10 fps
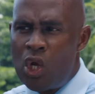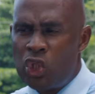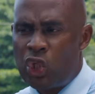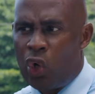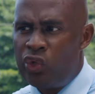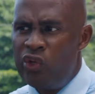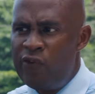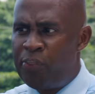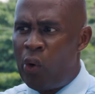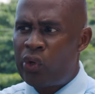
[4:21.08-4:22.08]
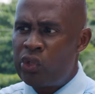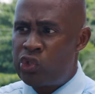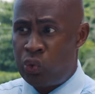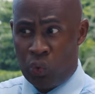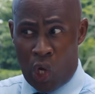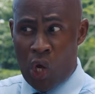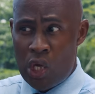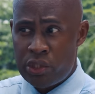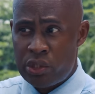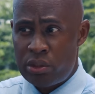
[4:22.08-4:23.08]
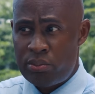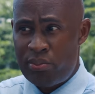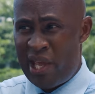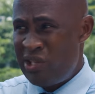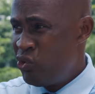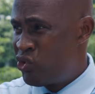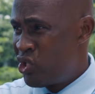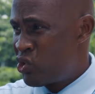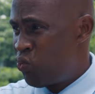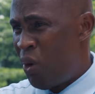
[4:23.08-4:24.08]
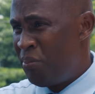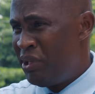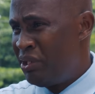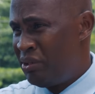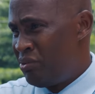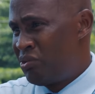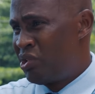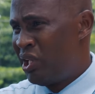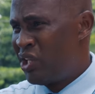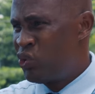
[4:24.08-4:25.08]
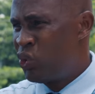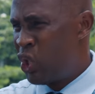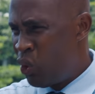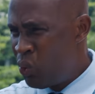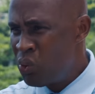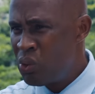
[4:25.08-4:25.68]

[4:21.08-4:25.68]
So you've broken two laws, and you just want me to let you go?